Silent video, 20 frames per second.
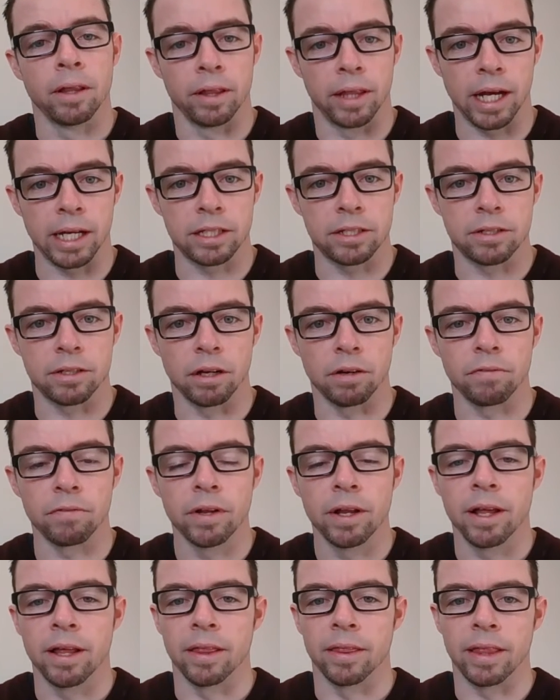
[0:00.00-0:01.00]
that stuff,
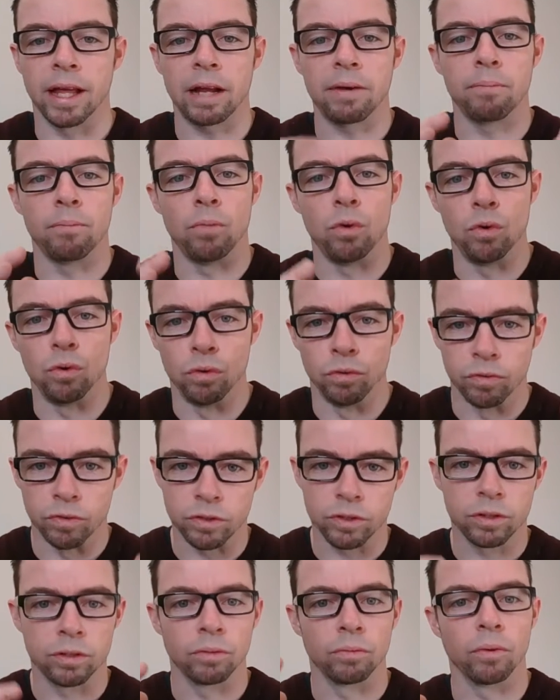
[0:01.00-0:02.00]
that
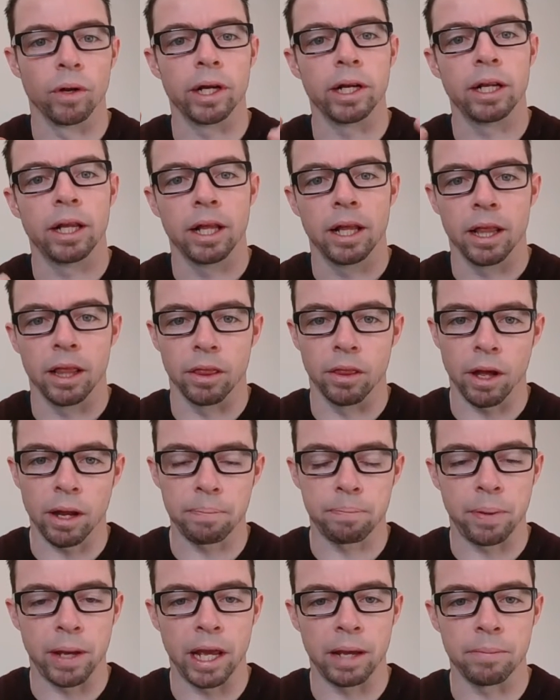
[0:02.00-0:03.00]
moves, right?
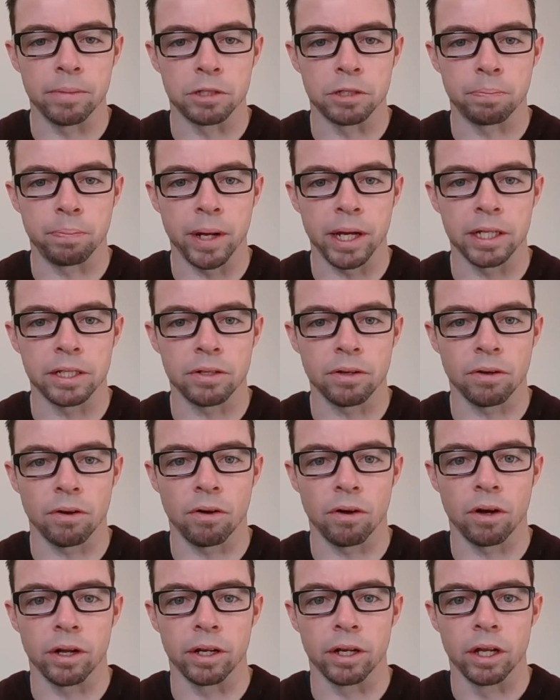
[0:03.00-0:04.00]
That payment's based
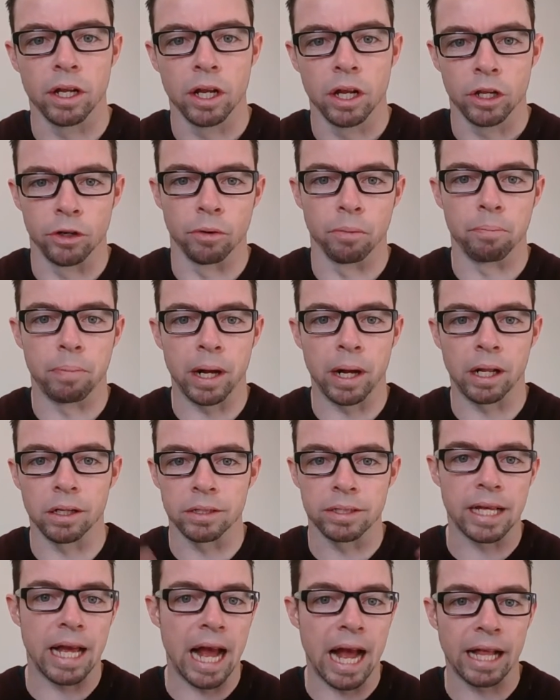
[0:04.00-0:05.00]
on your
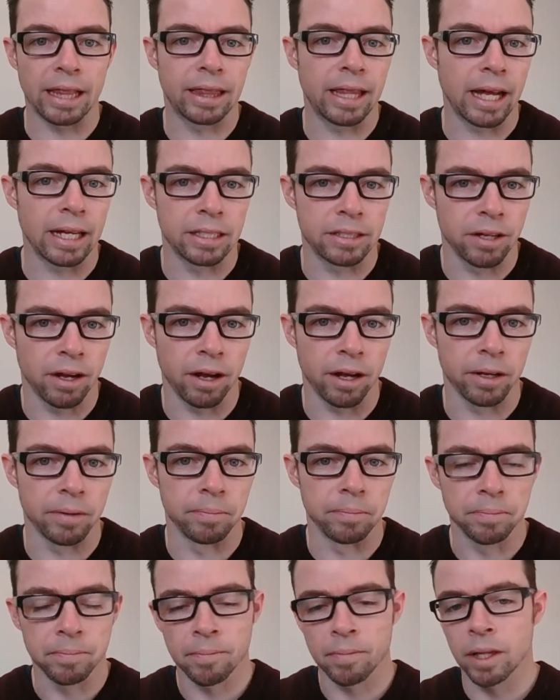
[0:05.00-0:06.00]
balance at that time.
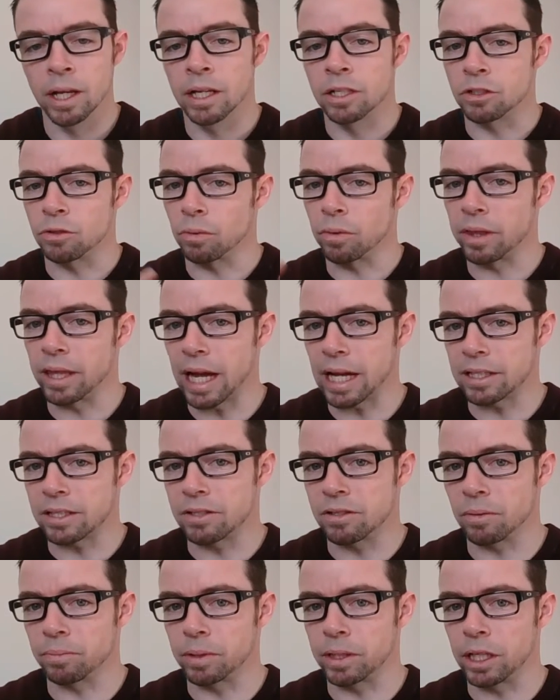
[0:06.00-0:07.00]
So that's
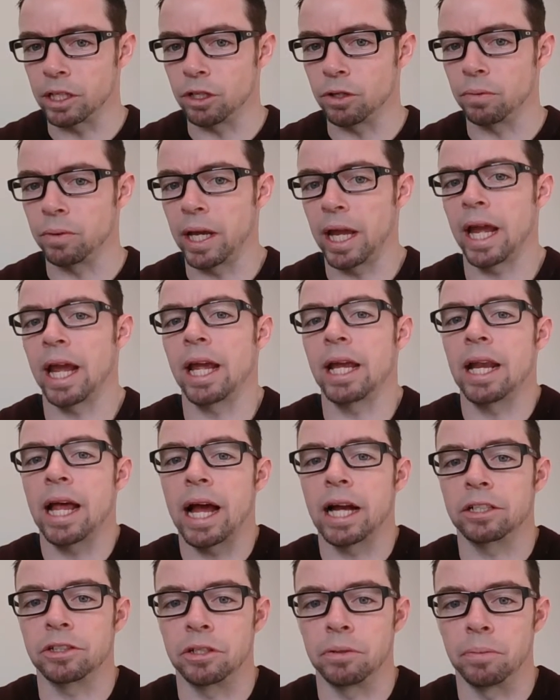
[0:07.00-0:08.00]
something that you can
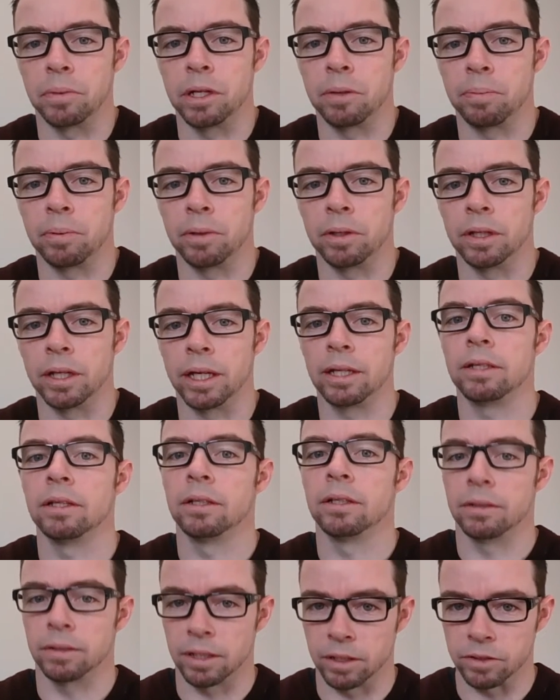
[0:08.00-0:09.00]
actually manipulate.
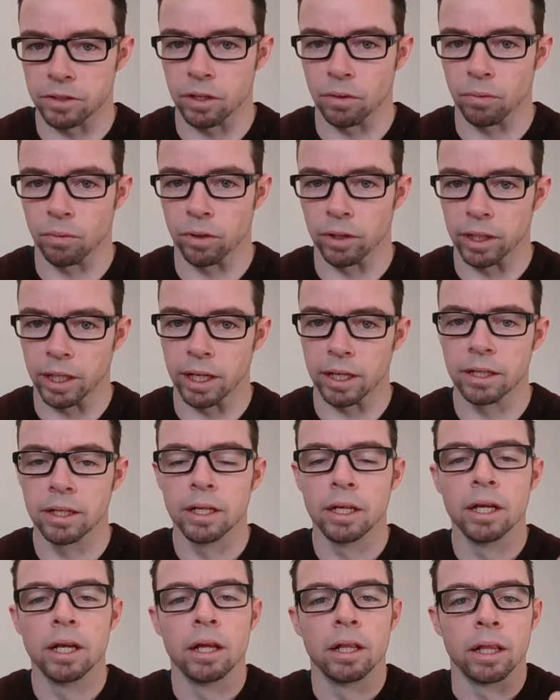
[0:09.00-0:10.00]
There's that word again.
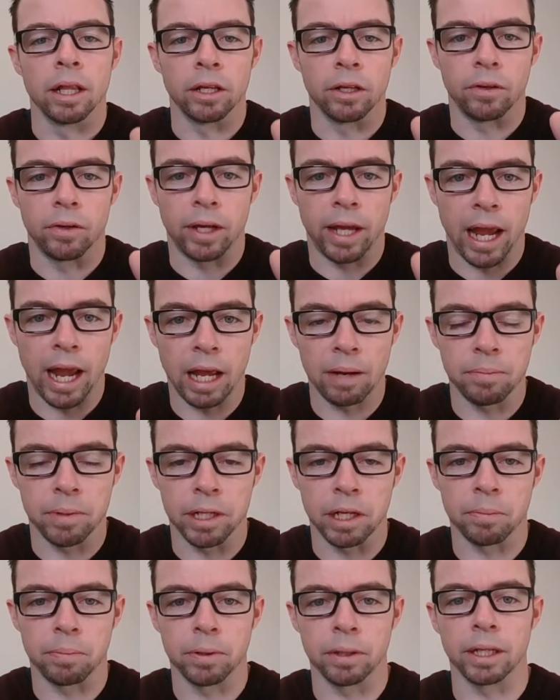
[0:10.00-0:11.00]
That you can
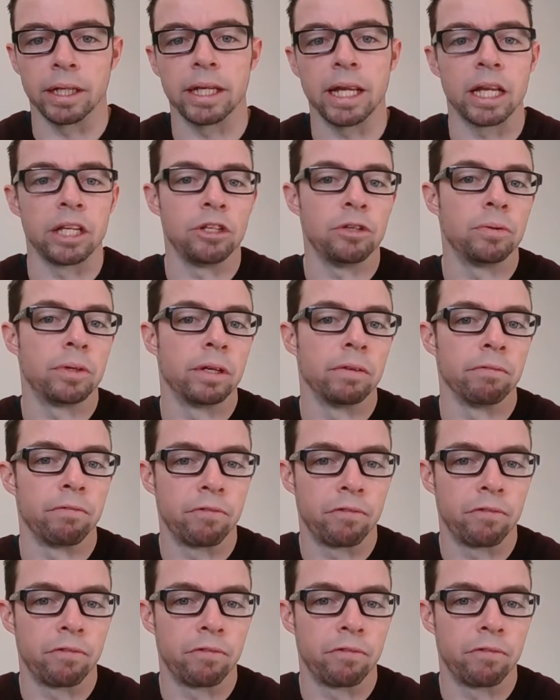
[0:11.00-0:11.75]
manipulate and you can